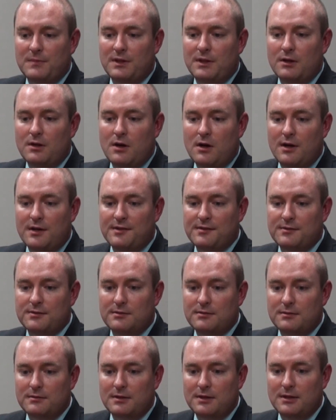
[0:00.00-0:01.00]
The
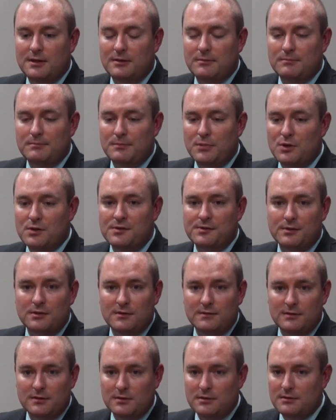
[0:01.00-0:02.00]
cost per
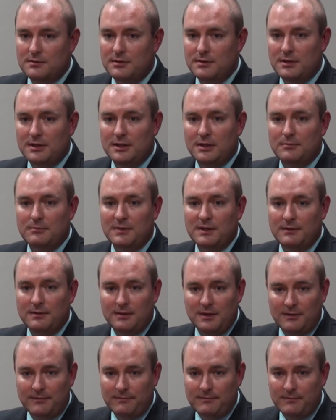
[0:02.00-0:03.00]
server
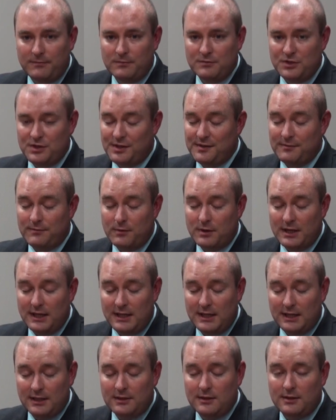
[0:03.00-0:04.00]
and just for
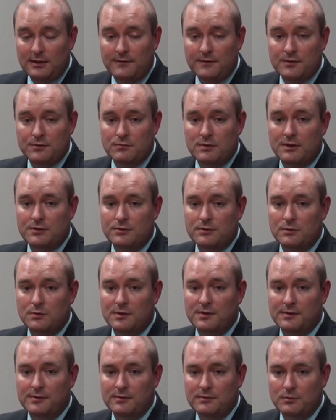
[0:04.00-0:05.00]
getting into the infrastructure
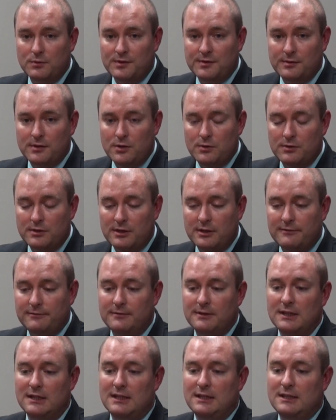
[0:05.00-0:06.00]
was low enough.
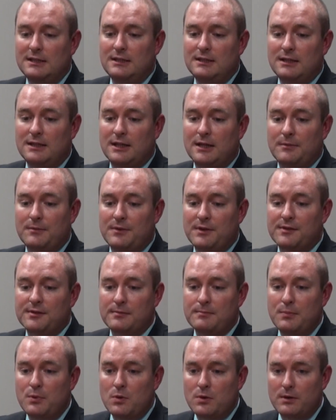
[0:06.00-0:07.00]
The
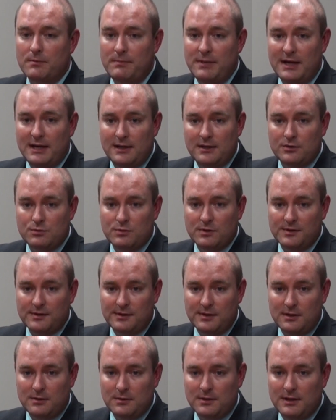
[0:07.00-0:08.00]
support package
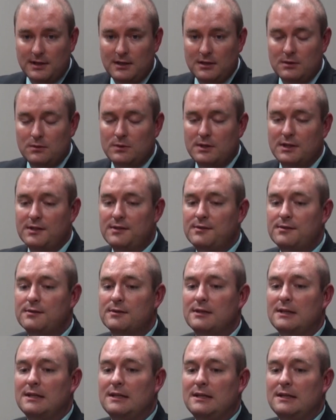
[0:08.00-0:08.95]
was there with AOS.